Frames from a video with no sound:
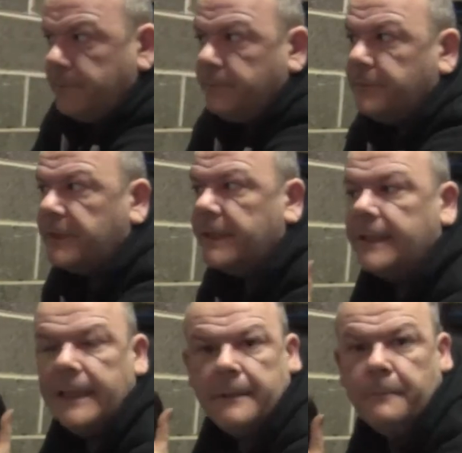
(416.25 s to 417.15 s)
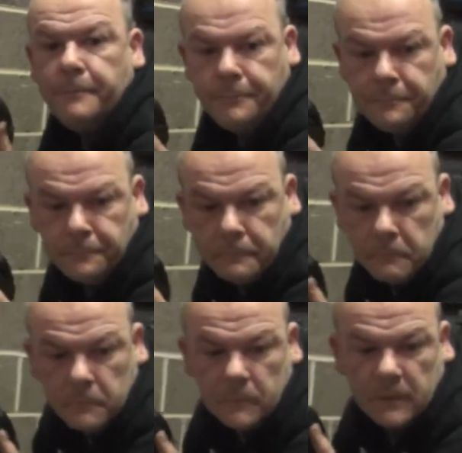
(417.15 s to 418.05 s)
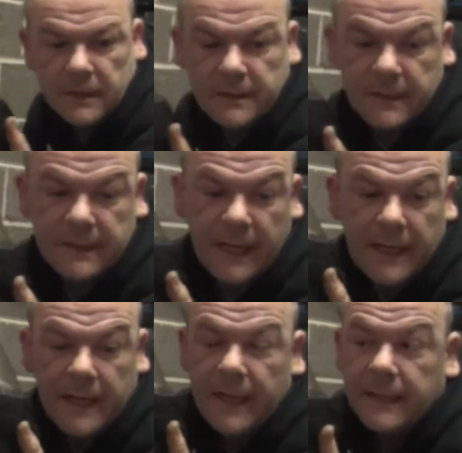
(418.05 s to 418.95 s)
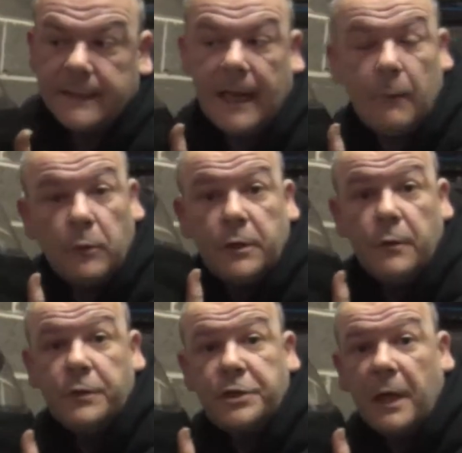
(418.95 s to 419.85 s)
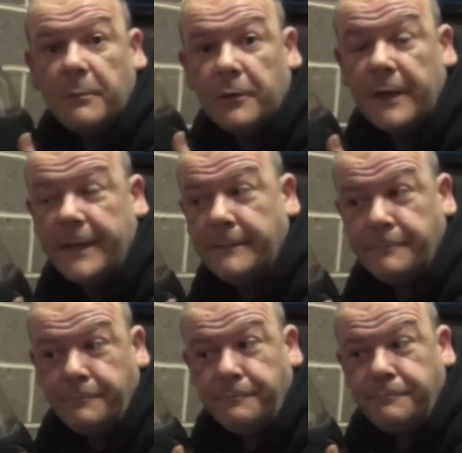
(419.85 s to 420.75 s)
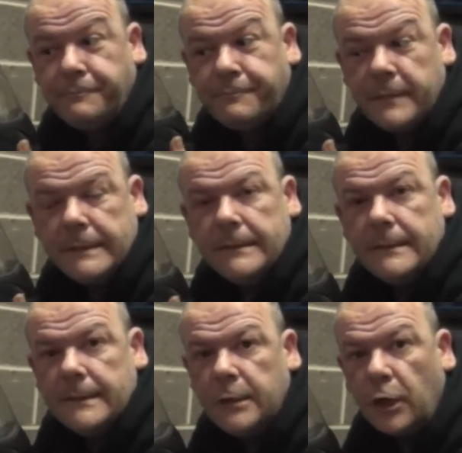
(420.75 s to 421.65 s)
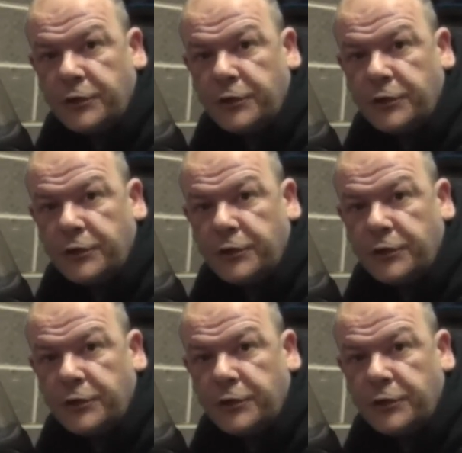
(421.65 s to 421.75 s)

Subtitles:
thinking, you see that? That will do the job great. Not